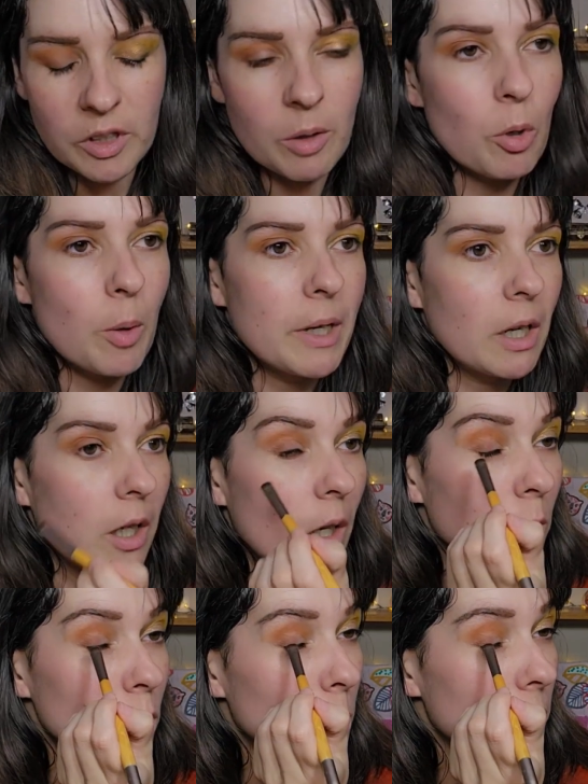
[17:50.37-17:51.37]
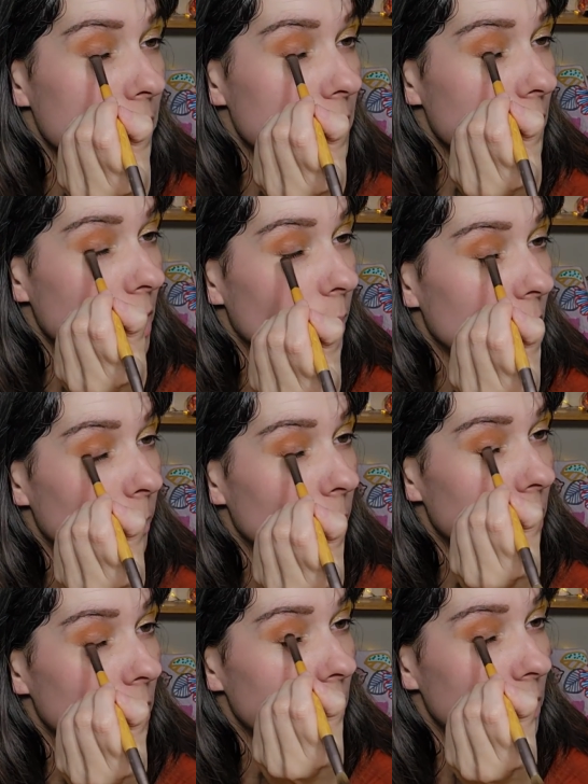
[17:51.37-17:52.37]
I'm probably going to get on top of this anyway in a
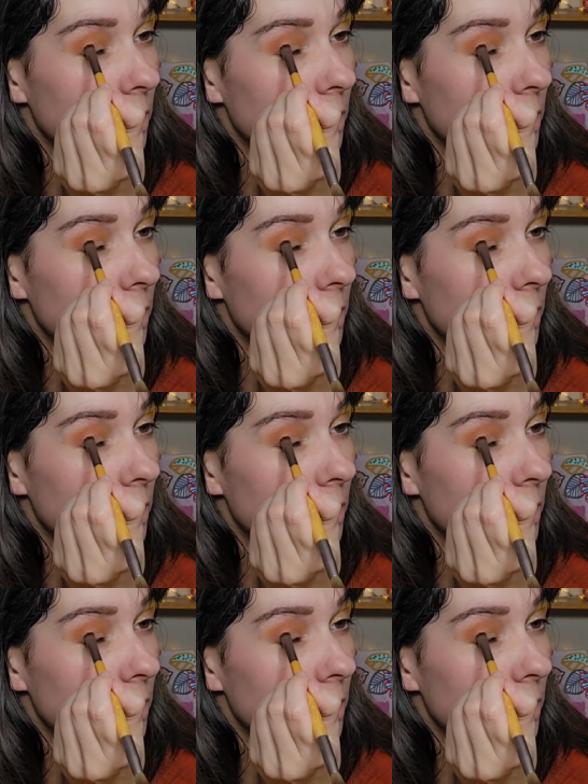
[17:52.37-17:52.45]
minute.